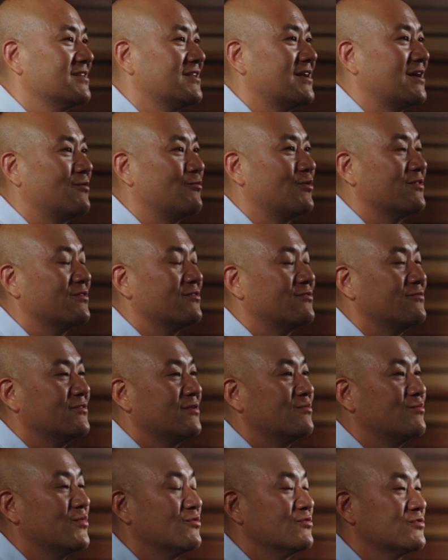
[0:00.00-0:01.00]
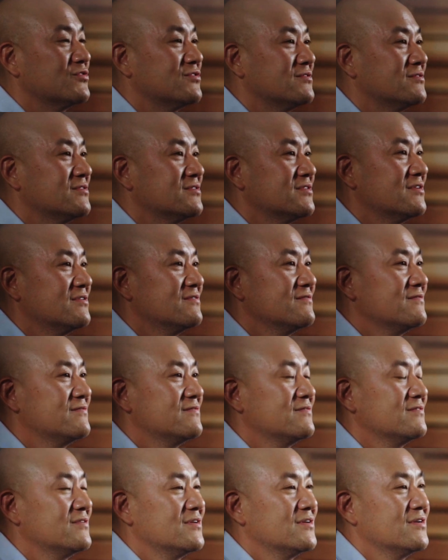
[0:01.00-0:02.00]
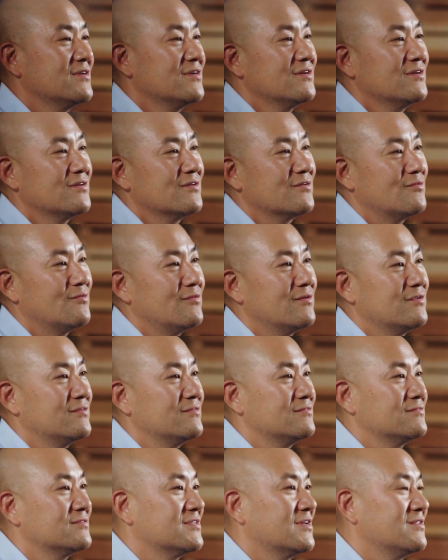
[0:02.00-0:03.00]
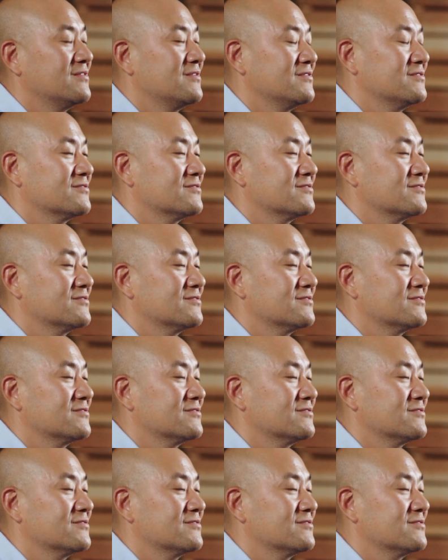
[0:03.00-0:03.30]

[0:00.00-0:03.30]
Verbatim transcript: and I went through the motions of going to Sunday